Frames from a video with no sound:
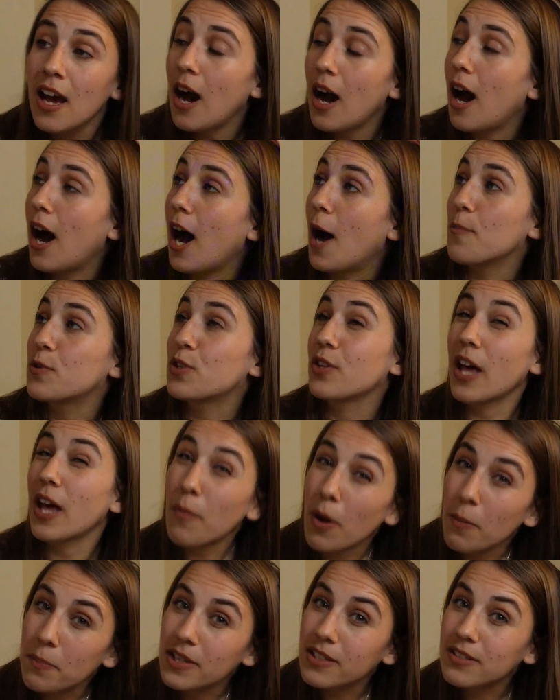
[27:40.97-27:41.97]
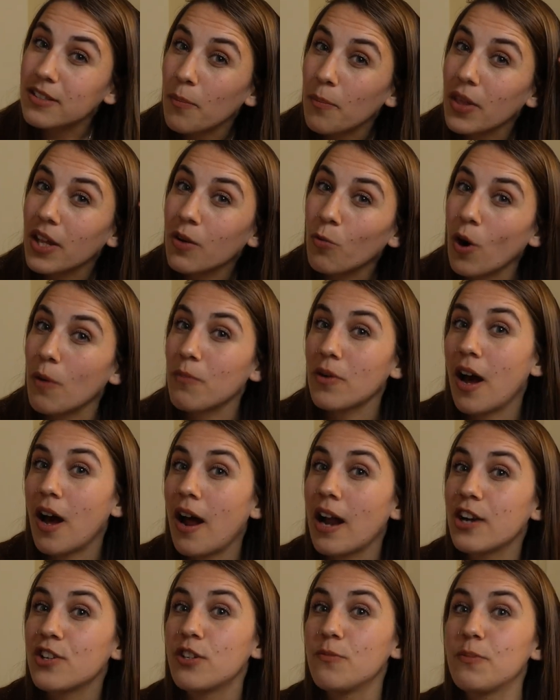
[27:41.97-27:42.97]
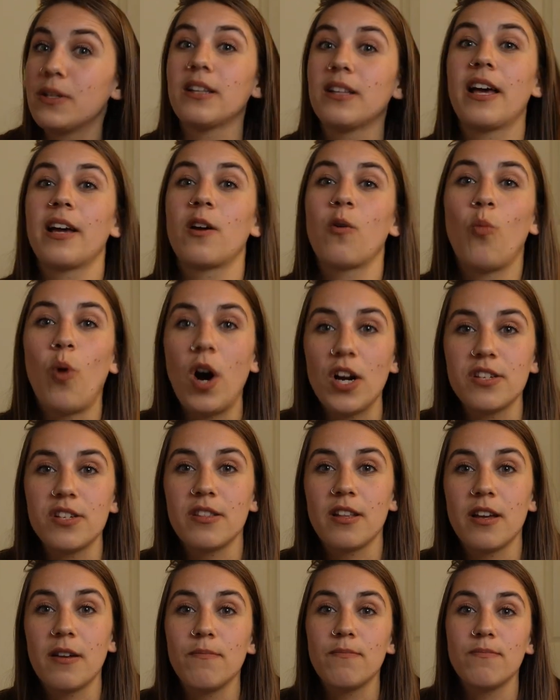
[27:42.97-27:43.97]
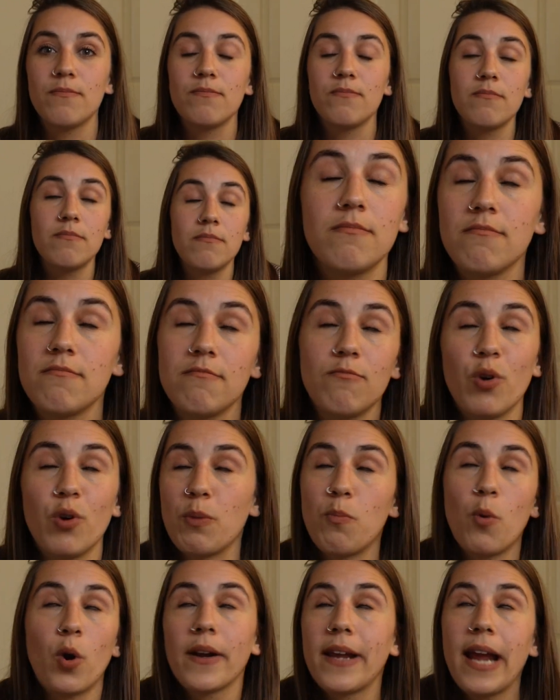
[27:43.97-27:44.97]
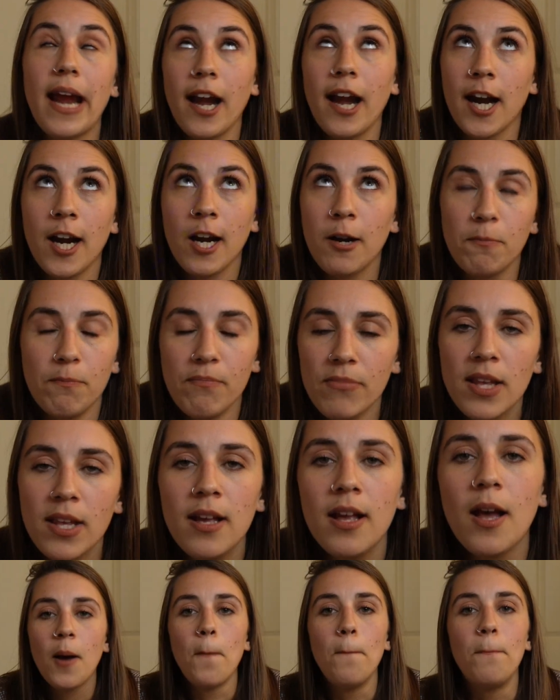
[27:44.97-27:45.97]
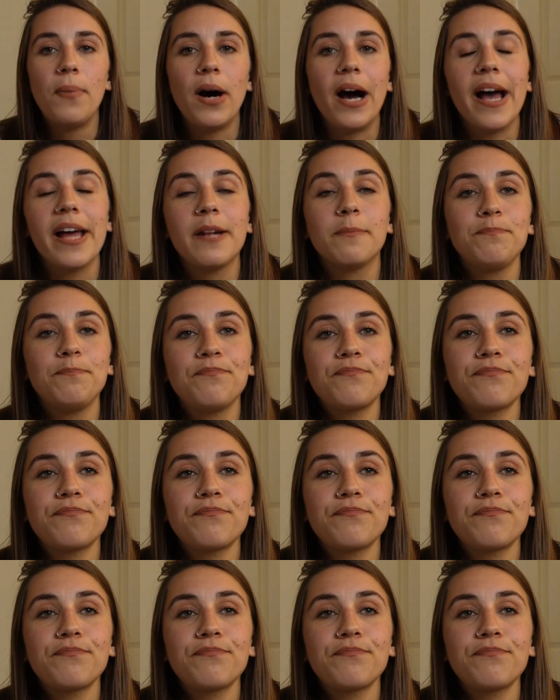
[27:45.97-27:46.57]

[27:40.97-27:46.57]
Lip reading: So that might be something where I should be like washing them with more care. But